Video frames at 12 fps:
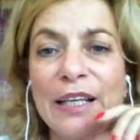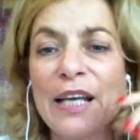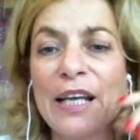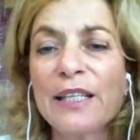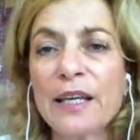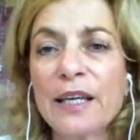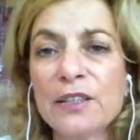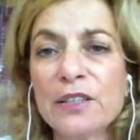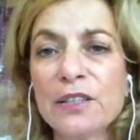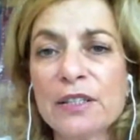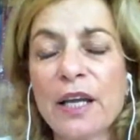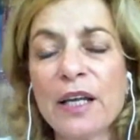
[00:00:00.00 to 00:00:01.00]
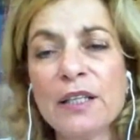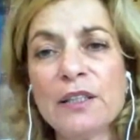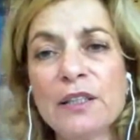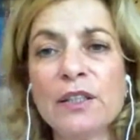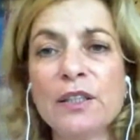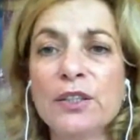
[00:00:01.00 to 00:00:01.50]
And as I
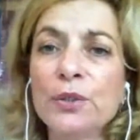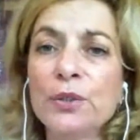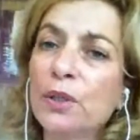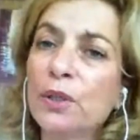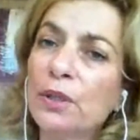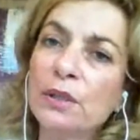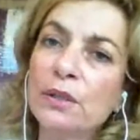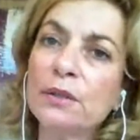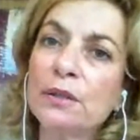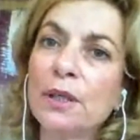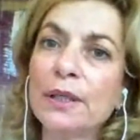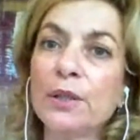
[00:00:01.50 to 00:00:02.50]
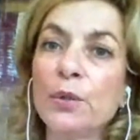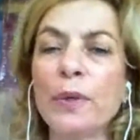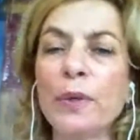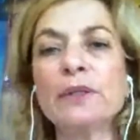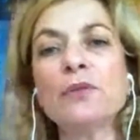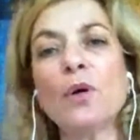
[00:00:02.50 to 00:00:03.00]
understand, you learned, you
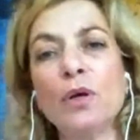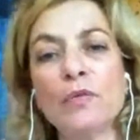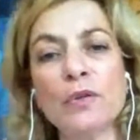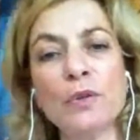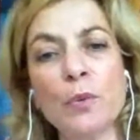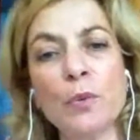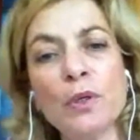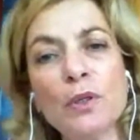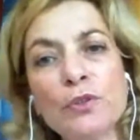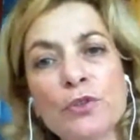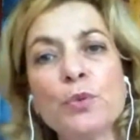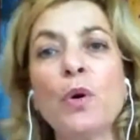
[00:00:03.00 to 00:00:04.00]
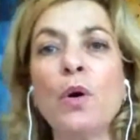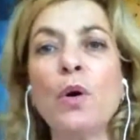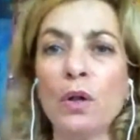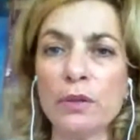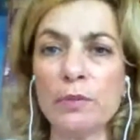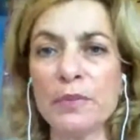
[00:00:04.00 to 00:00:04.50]
went all over the world to
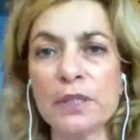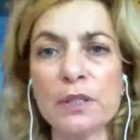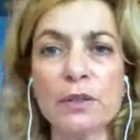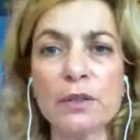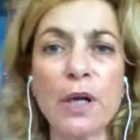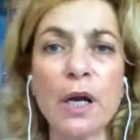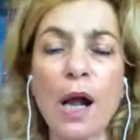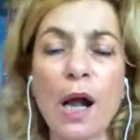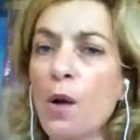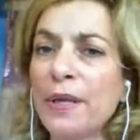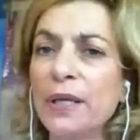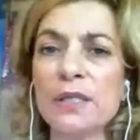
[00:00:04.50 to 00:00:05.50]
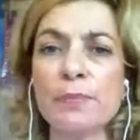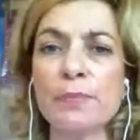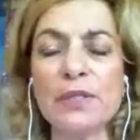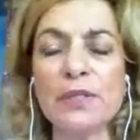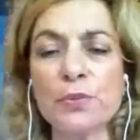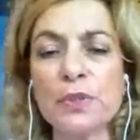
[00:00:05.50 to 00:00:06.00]
all the mystery. How many
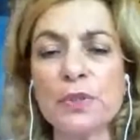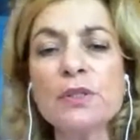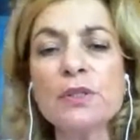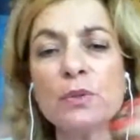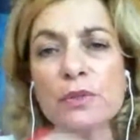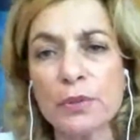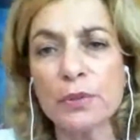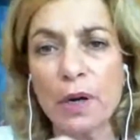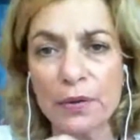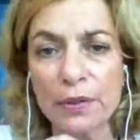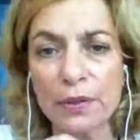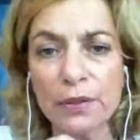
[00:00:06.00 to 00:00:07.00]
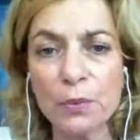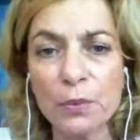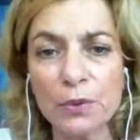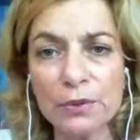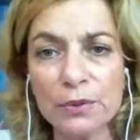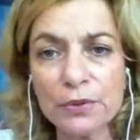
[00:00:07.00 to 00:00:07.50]
mystery schools there are in the
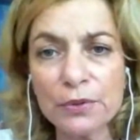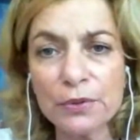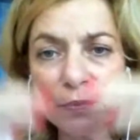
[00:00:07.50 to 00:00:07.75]
world?